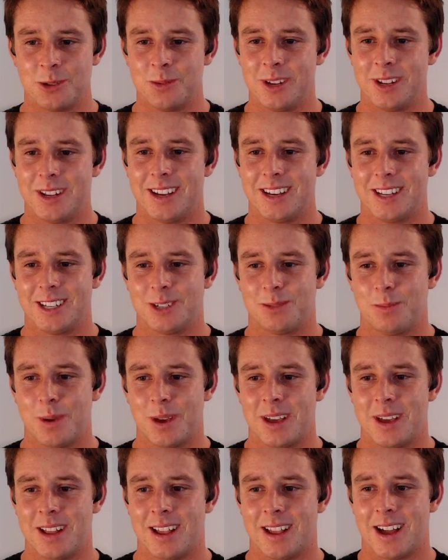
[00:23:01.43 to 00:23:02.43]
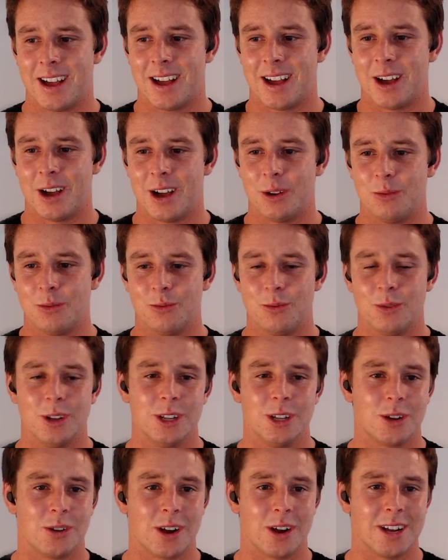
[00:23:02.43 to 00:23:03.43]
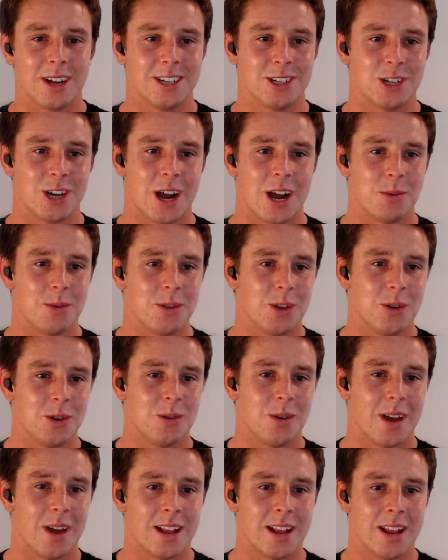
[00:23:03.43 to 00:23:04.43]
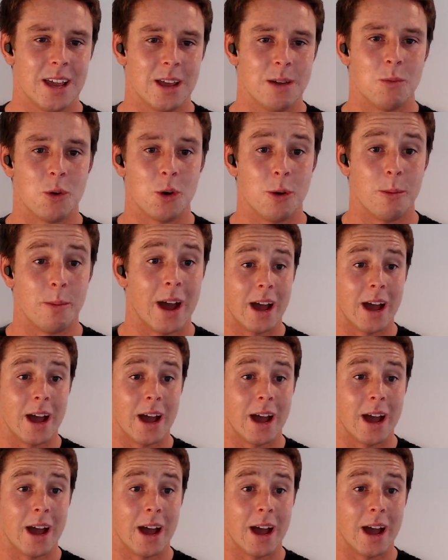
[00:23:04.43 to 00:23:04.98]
me, gentlemen. It's been really great to chat with you and hear